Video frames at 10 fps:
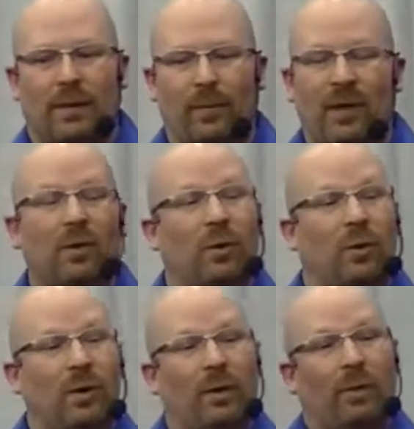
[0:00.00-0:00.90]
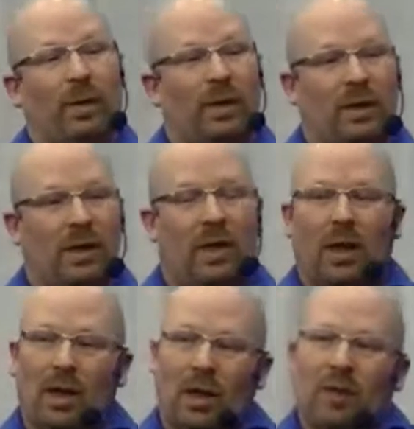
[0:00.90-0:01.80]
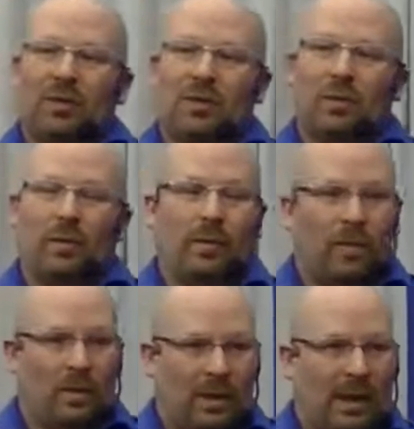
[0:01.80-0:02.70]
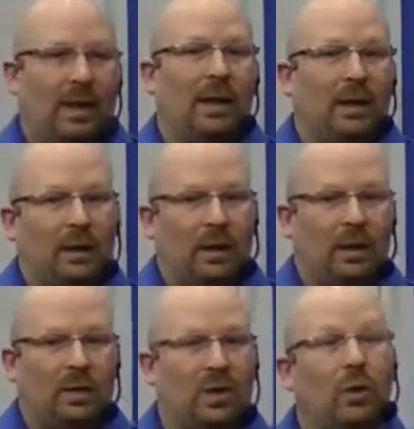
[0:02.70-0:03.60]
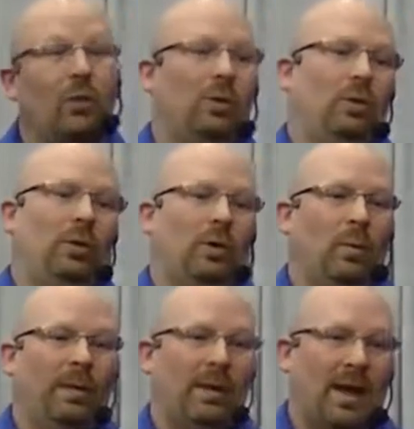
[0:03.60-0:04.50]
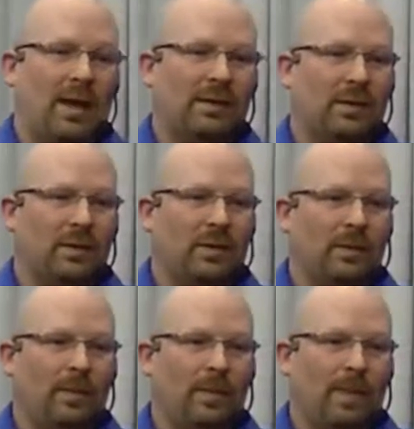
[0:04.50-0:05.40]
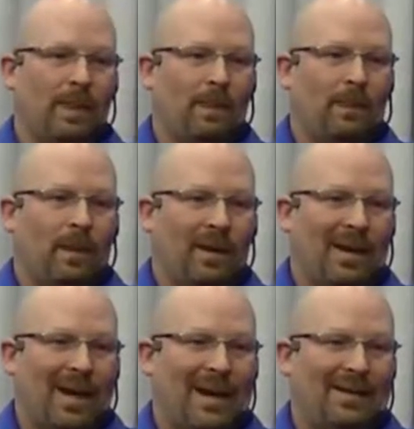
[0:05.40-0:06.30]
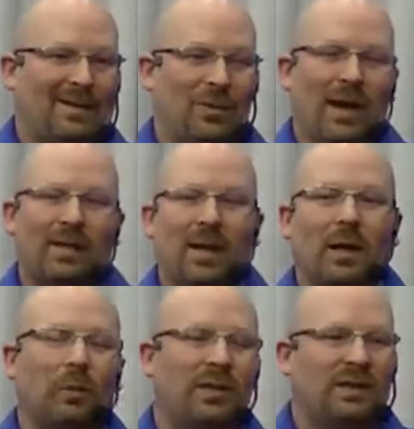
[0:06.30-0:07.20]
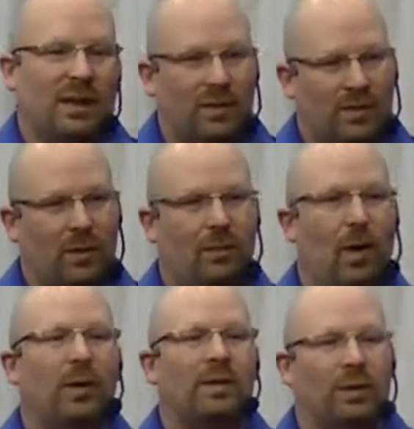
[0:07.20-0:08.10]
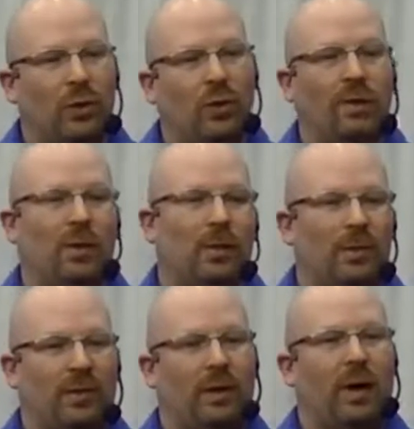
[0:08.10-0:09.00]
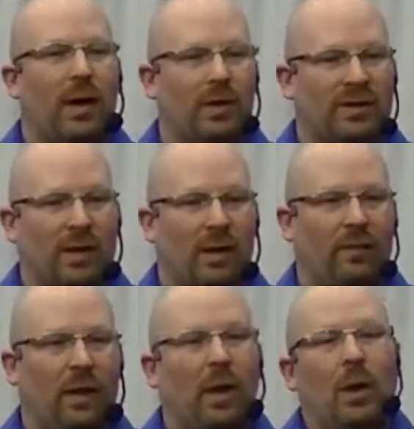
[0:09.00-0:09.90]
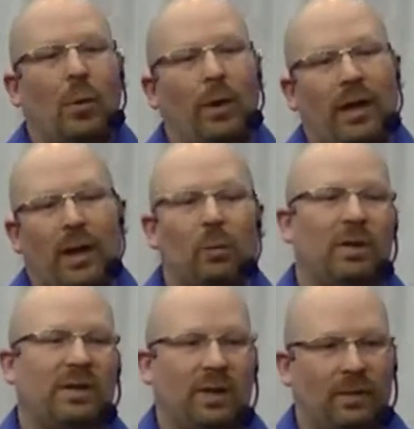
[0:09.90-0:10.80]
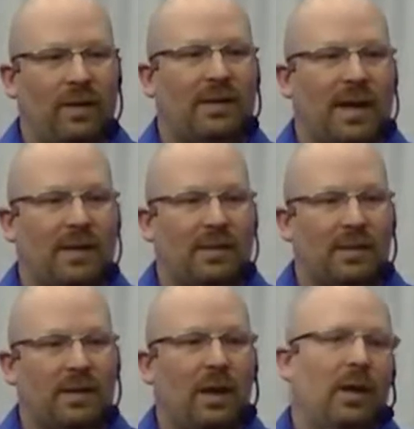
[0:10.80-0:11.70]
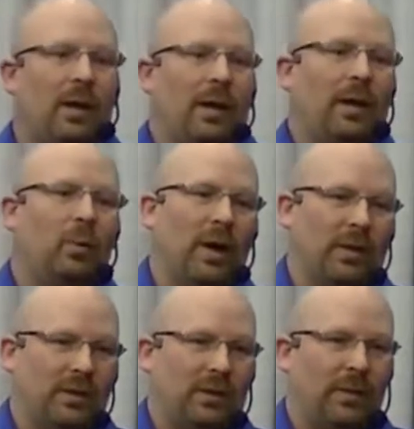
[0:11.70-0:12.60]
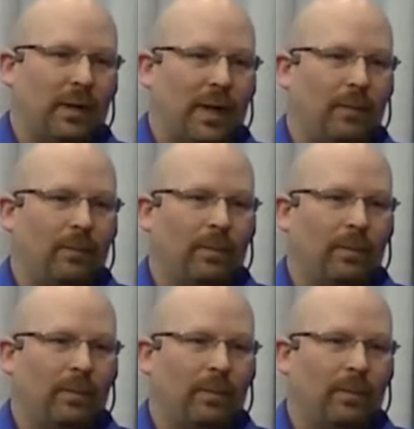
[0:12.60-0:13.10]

giving you the ability to get in tune with the answers. And so that's kind of what the sessions are about, is tuning people to their higher self, where they can receive these answers that are right just for them.